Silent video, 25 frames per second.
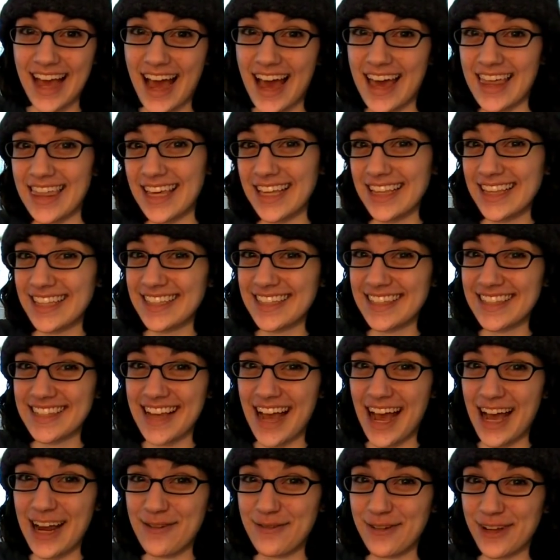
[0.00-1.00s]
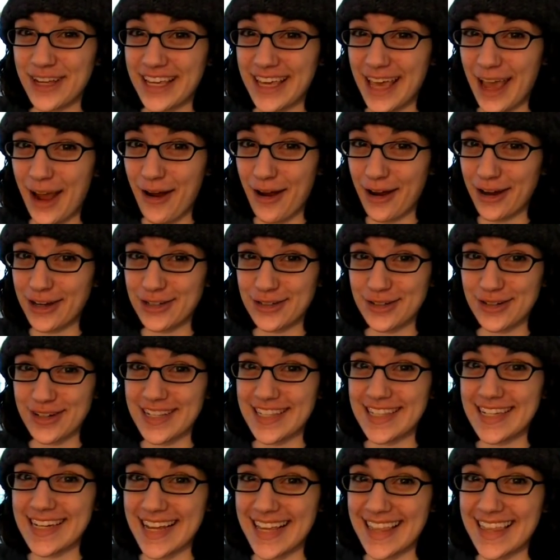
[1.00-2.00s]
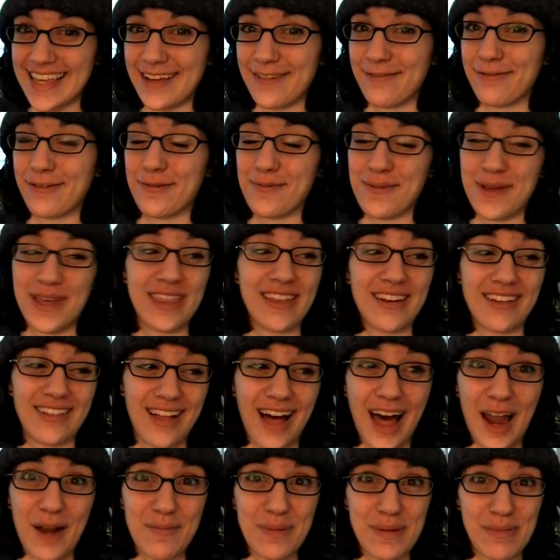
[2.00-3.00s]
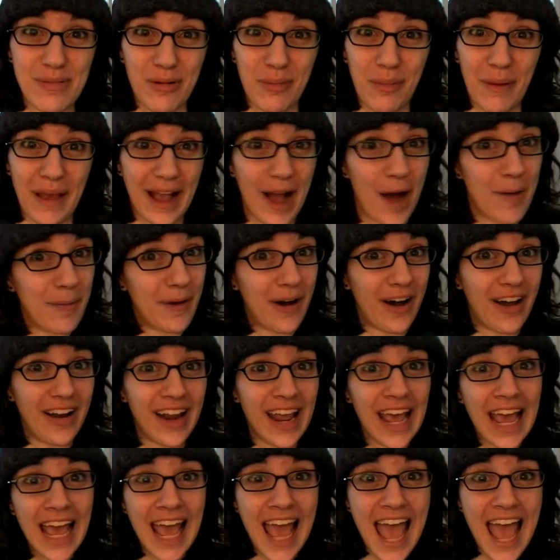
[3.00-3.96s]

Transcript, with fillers: I think this is kind of a characteristic thing for me that a lot of people pick up on,